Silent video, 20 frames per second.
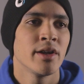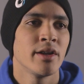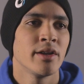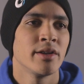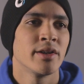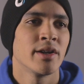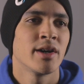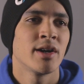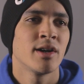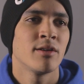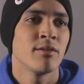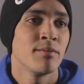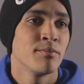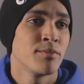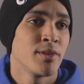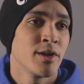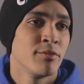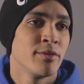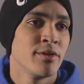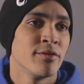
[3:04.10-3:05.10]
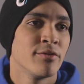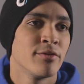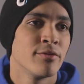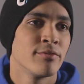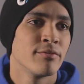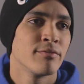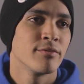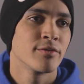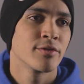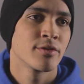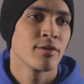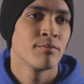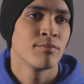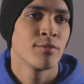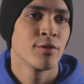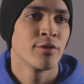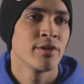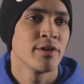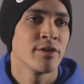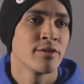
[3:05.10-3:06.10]
and now I'm playing with some
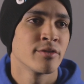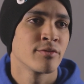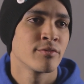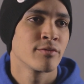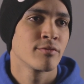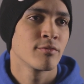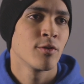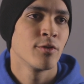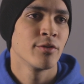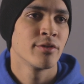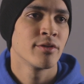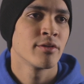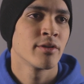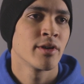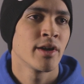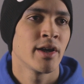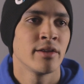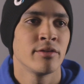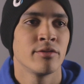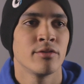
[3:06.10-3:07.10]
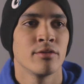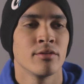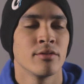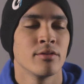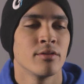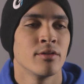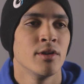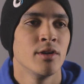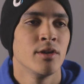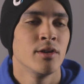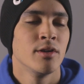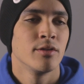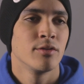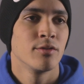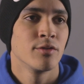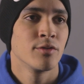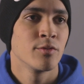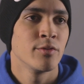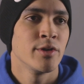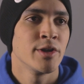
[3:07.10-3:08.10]
positions coldzera had to,
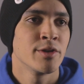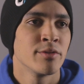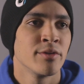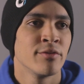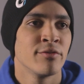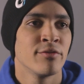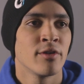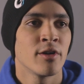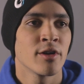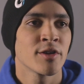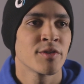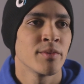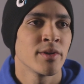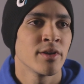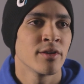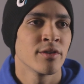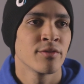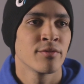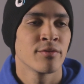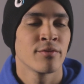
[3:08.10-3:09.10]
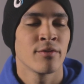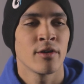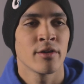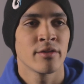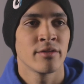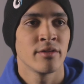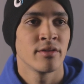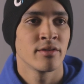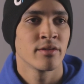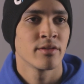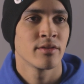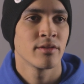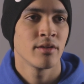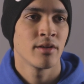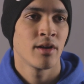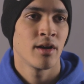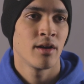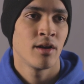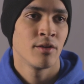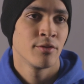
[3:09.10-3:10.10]
to switch with Fox because Fox is
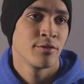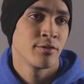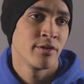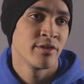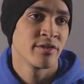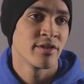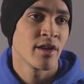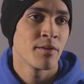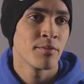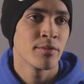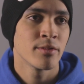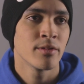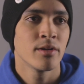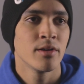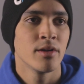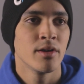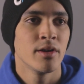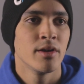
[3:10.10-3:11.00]
also a sniper.